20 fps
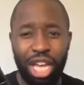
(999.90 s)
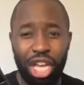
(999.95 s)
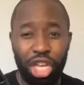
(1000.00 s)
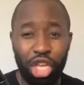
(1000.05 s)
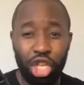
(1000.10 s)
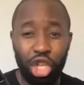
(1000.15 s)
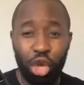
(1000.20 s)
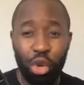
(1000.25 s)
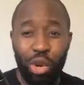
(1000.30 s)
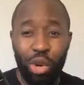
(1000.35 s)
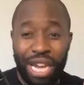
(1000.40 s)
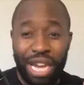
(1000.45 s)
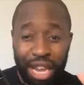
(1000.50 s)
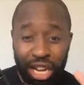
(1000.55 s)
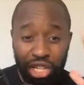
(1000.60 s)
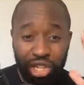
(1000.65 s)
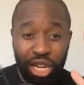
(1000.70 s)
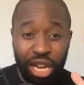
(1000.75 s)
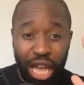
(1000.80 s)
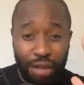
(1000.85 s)
you
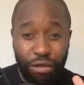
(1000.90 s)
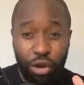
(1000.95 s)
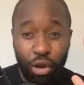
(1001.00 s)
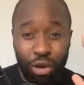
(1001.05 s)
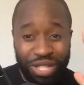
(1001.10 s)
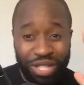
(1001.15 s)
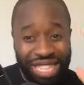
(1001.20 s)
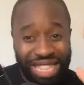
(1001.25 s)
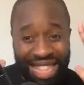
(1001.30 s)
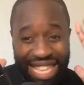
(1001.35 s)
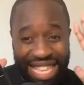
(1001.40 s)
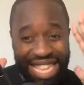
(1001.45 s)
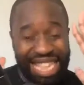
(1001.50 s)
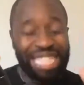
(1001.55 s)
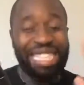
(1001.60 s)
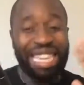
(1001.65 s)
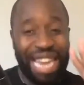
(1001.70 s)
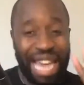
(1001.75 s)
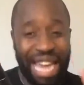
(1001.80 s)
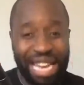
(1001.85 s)
literally have gone to
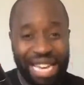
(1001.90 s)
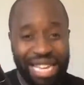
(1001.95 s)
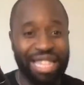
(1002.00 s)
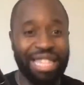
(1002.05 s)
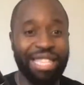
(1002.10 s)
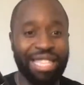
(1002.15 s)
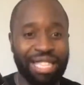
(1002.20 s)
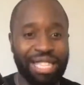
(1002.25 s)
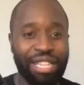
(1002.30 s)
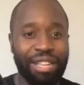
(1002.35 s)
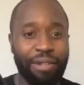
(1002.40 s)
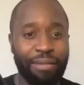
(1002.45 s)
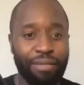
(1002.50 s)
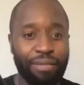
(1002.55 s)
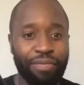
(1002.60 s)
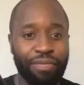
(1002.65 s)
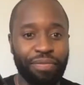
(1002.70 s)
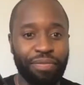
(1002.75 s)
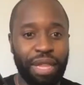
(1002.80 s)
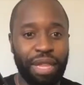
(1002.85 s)
these lengths.
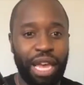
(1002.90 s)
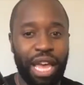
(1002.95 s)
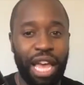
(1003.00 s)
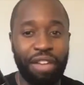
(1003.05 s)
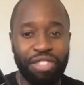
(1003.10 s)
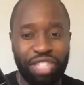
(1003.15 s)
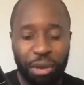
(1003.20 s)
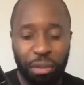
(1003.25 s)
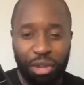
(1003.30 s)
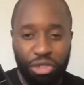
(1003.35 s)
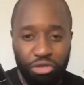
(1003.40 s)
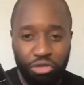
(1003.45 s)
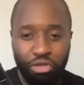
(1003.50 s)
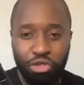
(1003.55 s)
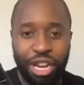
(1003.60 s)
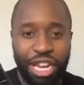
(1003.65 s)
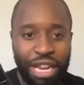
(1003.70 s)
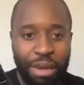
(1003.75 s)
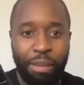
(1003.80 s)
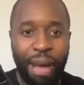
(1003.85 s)
If someone's
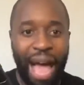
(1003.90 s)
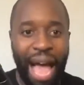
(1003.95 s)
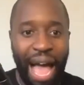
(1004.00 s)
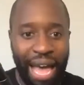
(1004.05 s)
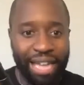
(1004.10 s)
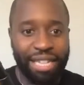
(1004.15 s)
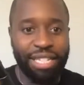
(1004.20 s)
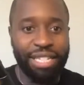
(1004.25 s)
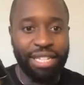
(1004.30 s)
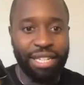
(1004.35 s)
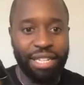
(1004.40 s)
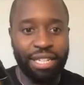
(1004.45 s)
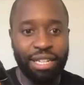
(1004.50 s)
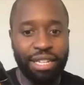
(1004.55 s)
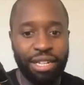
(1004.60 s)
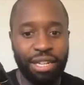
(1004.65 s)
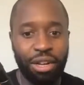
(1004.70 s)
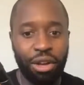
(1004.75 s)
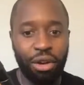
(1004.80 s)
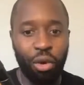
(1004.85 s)
really bad,
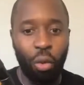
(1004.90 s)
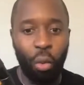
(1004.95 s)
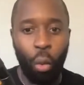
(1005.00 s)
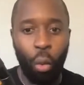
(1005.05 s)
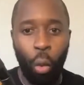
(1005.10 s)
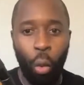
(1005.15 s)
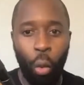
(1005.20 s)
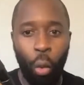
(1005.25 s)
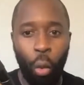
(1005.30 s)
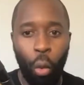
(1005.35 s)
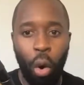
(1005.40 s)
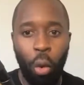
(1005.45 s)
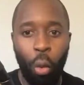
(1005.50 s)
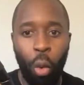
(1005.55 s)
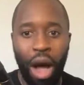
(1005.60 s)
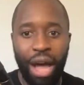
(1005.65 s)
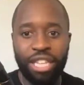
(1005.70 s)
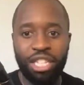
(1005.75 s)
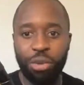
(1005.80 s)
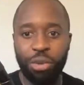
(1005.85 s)

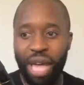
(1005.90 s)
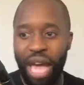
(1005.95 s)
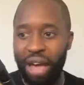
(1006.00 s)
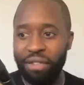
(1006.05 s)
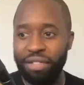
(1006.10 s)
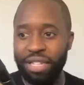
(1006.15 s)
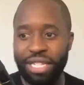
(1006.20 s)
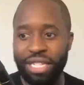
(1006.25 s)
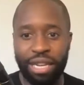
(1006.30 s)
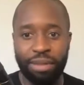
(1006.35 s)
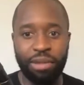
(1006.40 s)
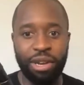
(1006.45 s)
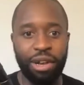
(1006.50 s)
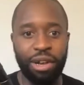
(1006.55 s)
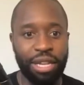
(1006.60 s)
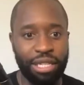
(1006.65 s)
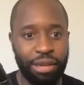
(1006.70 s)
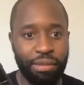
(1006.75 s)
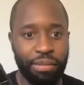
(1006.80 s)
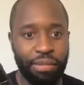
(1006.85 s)
why do we have to
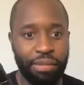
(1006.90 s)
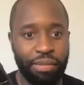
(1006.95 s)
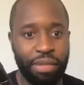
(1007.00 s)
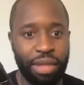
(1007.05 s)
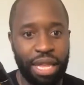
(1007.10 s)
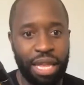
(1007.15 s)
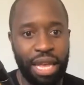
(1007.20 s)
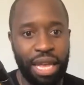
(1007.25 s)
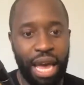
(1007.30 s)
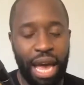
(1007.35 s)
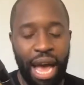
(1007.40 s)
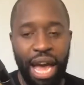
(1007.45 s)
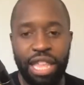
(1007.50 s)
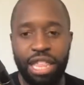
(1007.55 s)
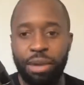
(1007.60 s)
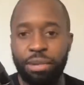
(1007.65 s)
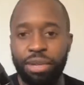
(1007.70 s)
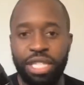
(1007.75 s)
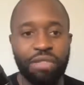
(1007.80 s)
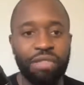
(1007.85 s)
demonize him? And
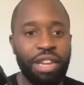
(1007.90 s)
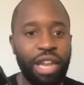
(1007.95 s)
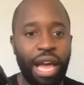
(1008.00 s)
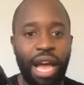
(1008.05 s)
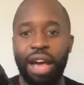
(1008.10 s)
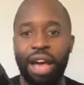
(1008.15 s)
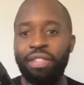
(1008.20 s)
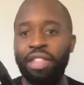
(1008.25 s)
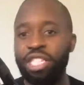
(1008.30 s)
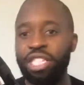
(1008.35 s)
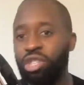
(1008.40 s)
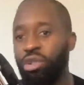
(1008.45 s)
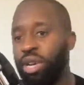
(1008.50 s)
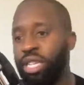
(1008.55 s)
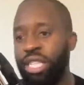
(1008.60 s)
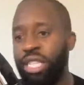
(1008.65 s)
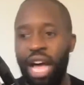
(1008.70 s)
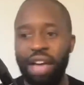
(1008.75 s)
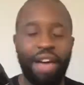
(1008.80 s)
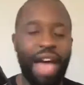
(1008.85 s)
there was even like other stories
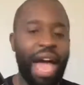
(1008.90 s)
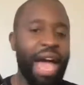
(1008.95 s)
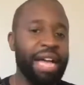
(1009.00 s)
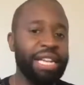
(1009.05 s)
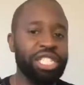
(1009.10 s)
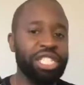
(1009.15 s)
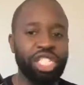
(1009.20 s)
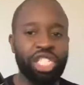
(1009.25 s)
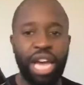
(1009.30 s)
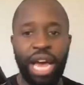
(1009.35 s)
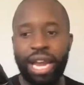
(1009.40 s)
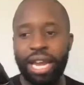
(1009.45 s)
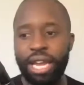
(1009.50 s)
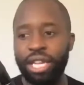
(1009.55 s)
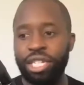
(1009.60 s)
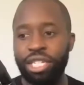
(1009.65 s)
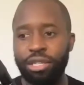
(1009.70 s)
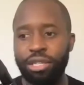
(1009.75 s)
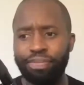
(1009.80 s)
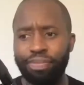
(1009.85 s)
that I've had
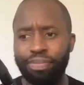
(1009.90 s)
challenged,